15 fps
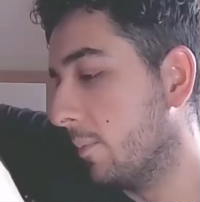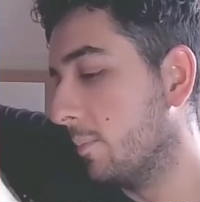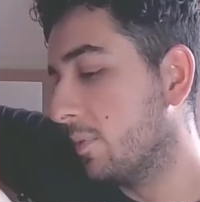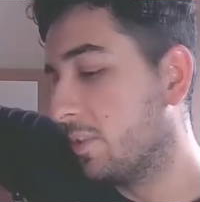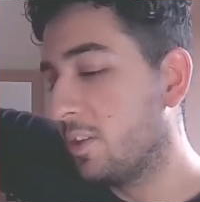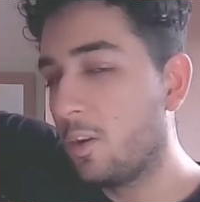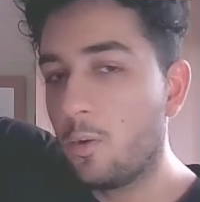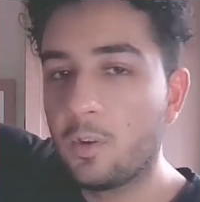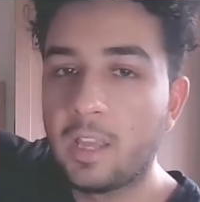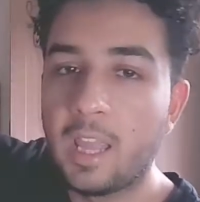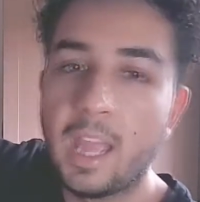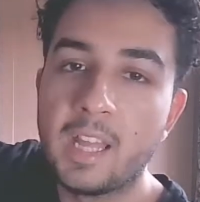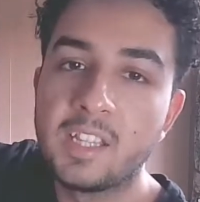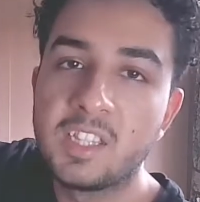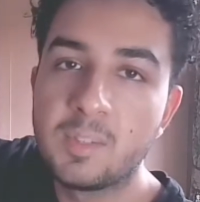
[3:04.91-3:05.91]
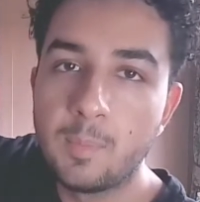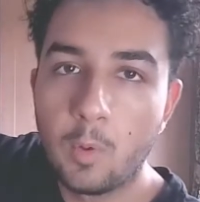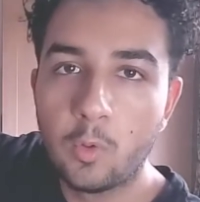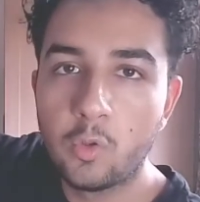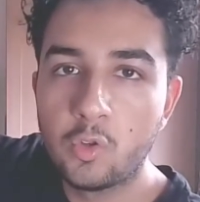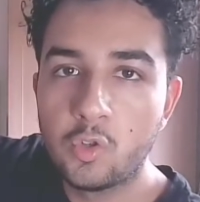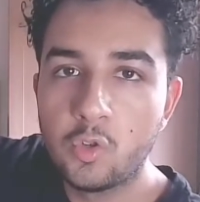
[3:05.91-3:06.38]
Still can't
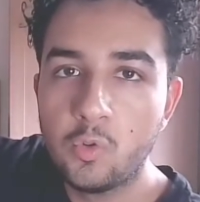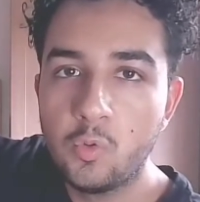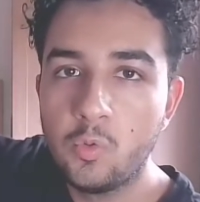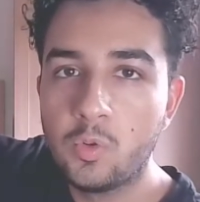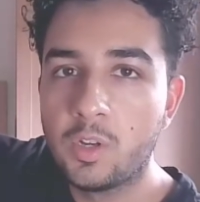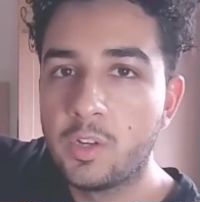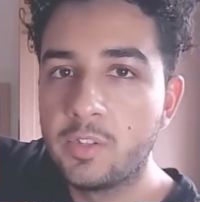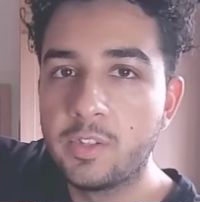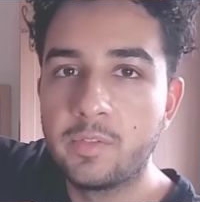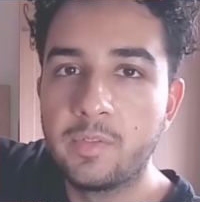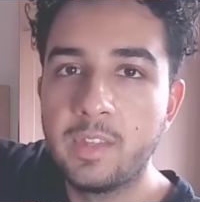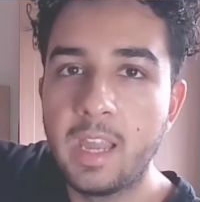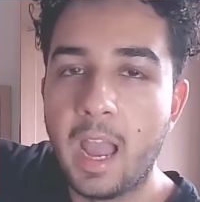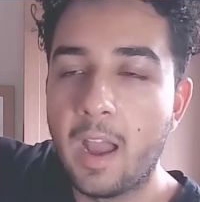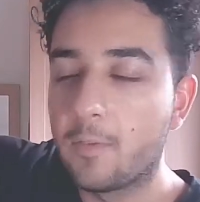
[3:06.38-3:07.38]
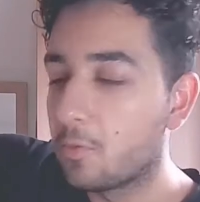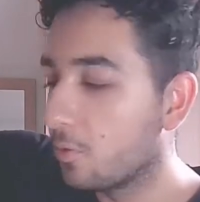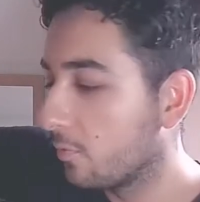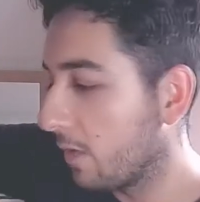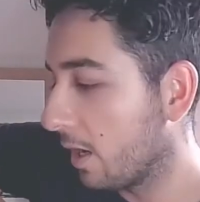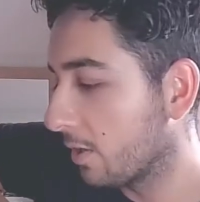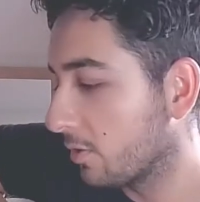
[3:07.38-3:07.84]
smell the shoe because of the after
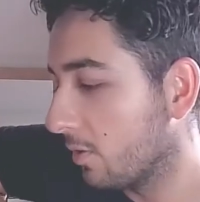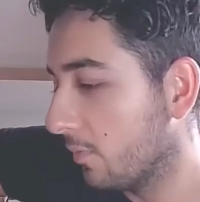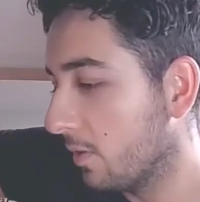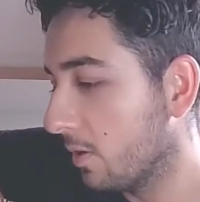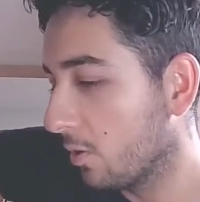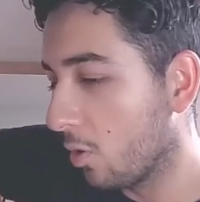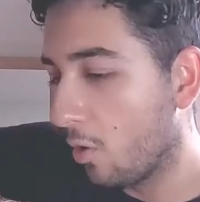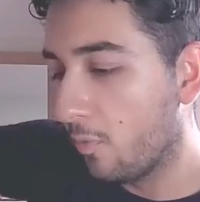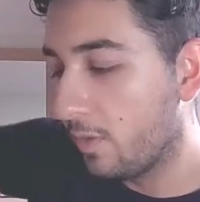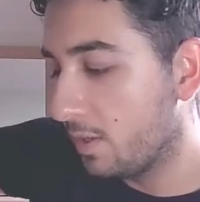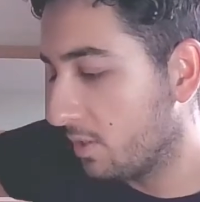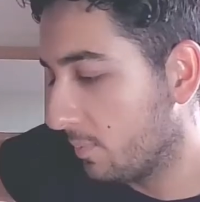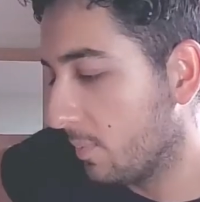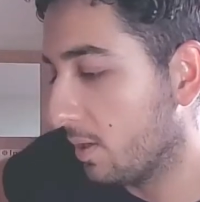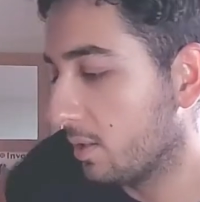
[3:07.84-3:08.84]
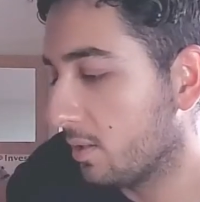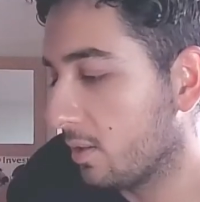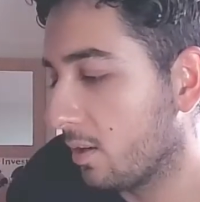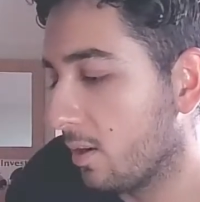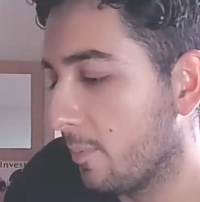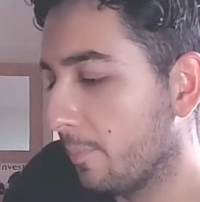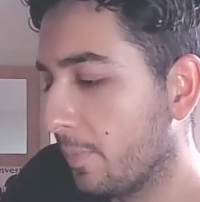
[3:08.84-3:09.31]
effects of the COVIDs, but
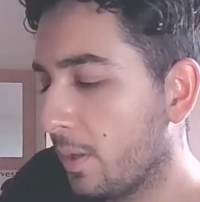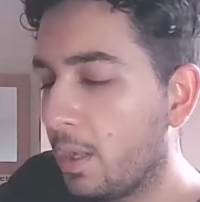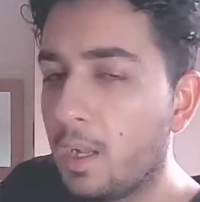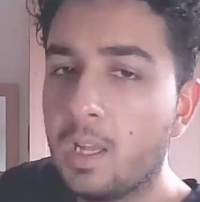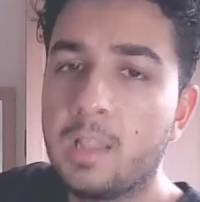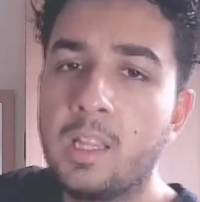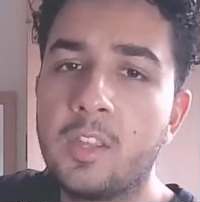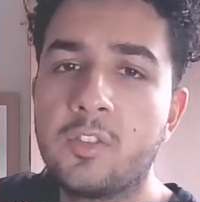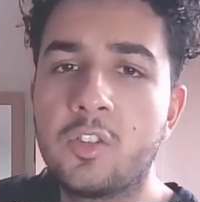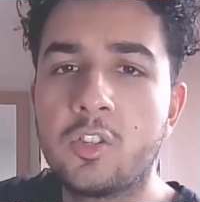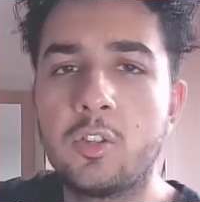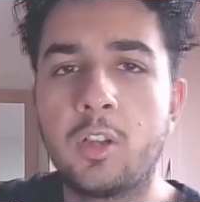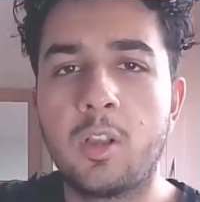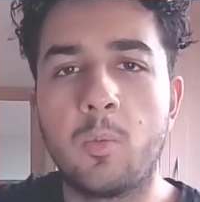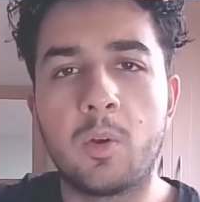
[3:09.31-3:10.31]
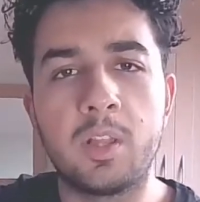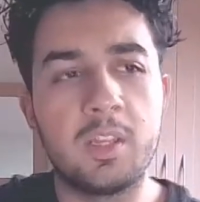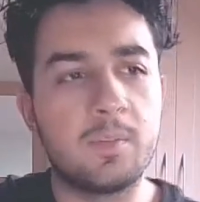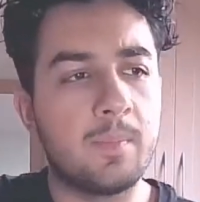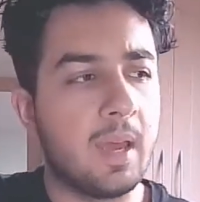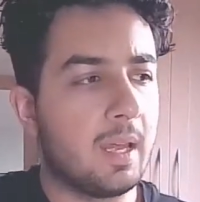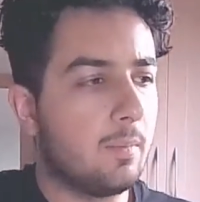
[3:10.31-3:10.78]
let's just look at one of
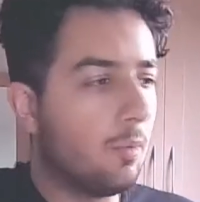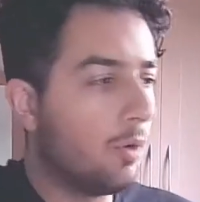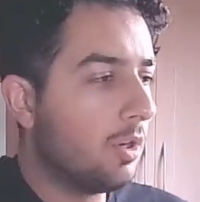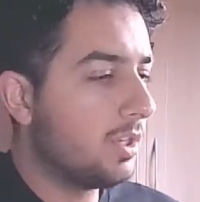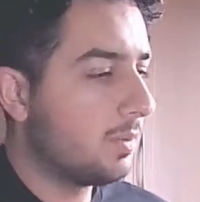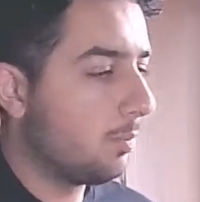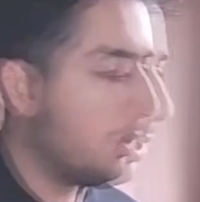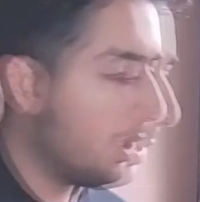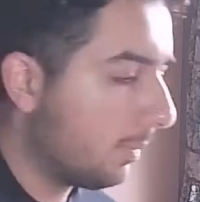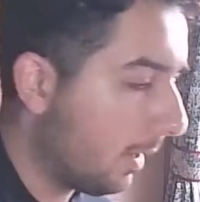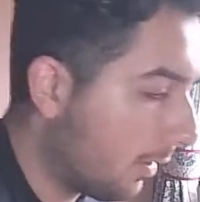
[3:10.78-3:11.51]
these bad boys, pull them out